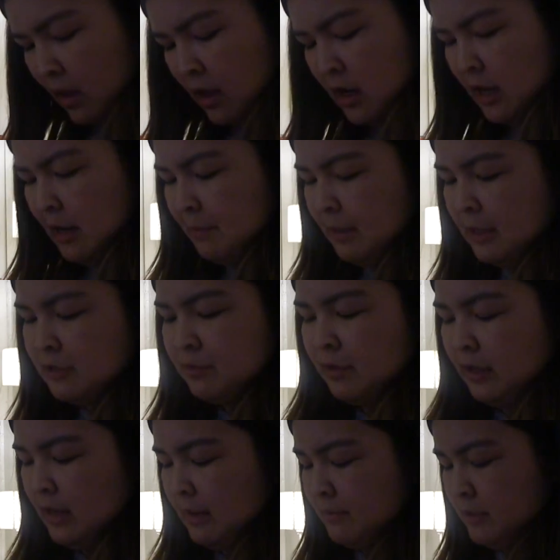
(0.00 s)
It's
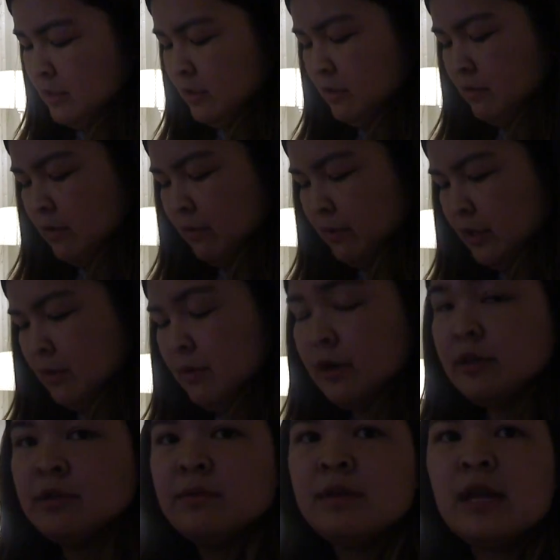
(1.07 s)
really up to you on what you
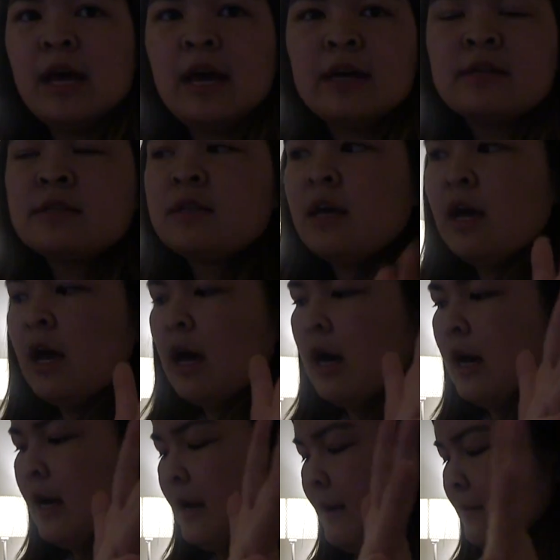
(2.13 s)
want to do next.
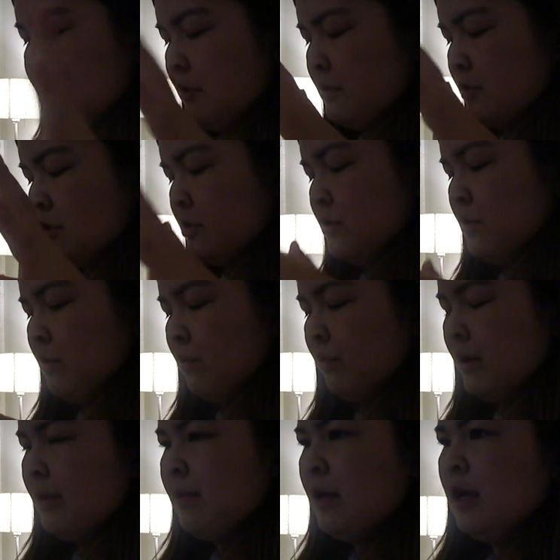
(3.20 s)
You can do
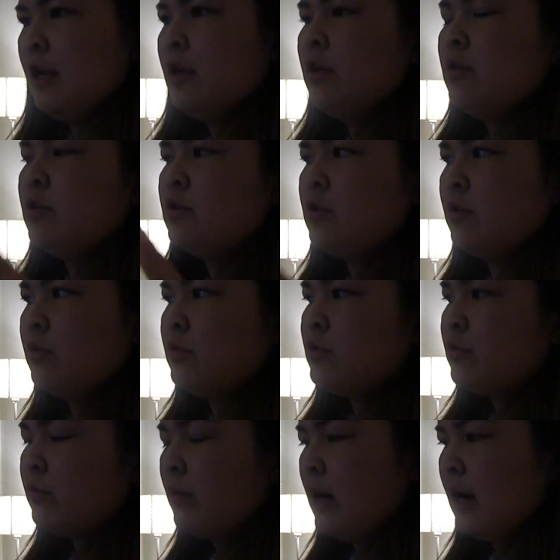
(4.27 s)
ribbon, you can do
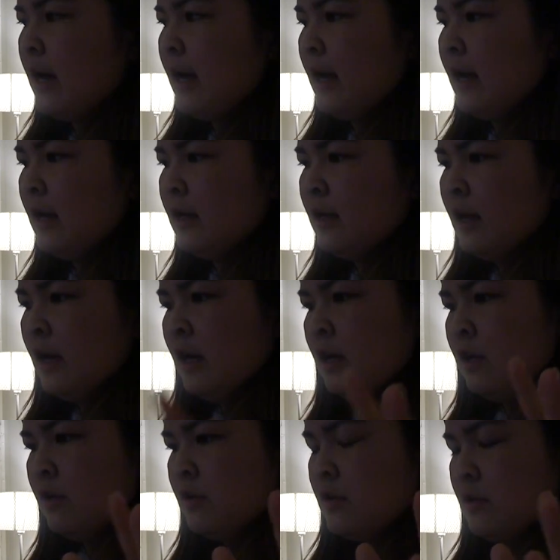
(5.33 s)
twine,
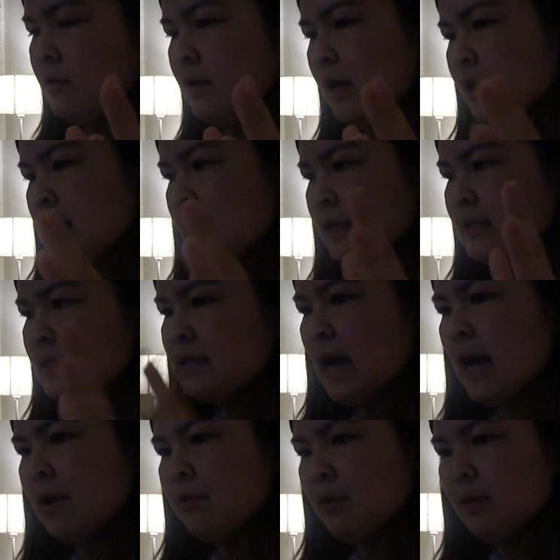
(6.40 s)
you can do like a nice
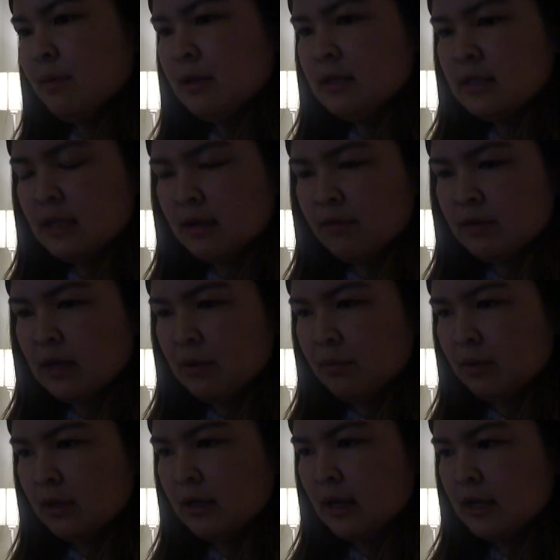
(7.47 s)
satin ribbon to give it that
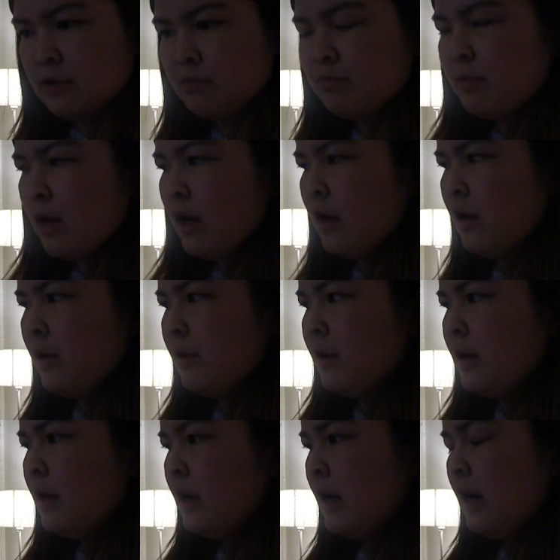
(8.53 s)
really nice
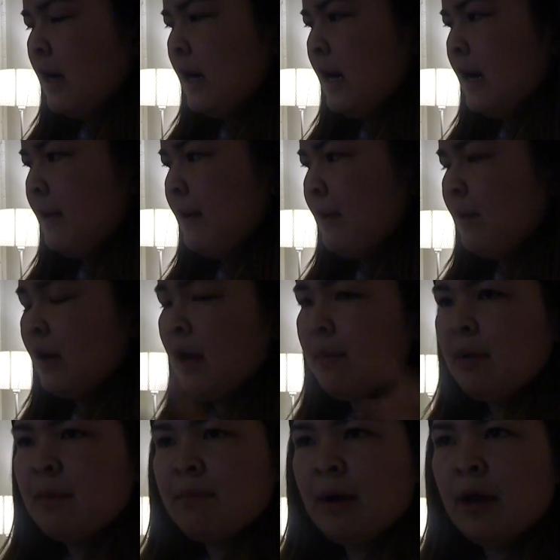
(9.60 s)
bow. And what I
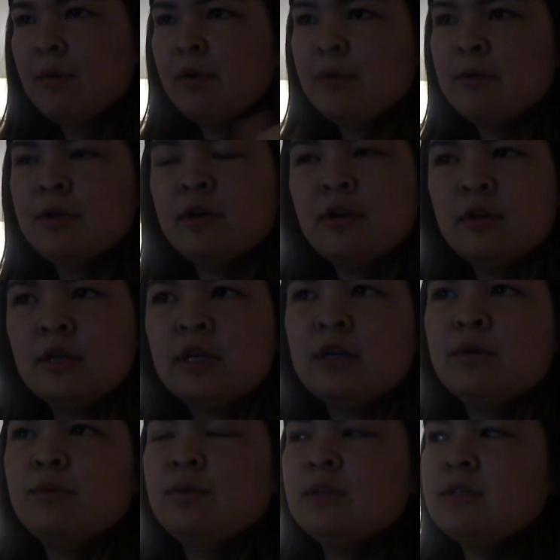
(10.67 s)
meant by ribbon
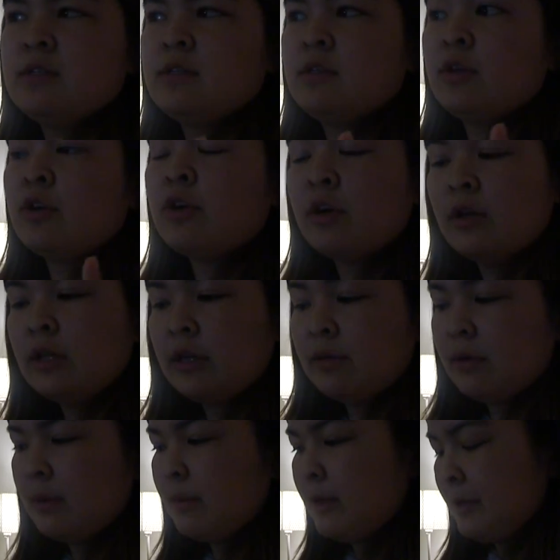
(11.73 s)
earlier was the curling
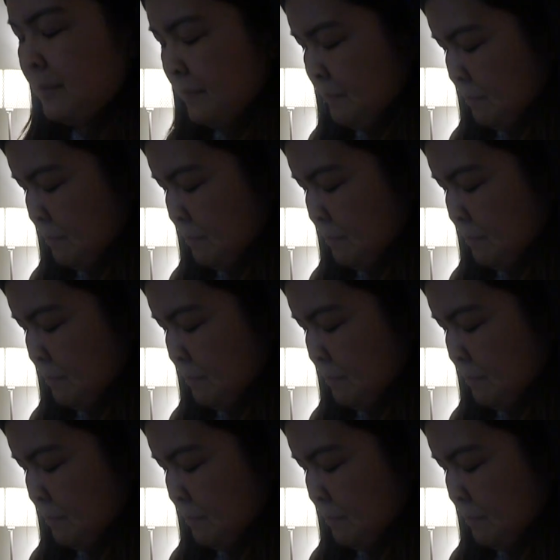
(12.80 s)
ribbon.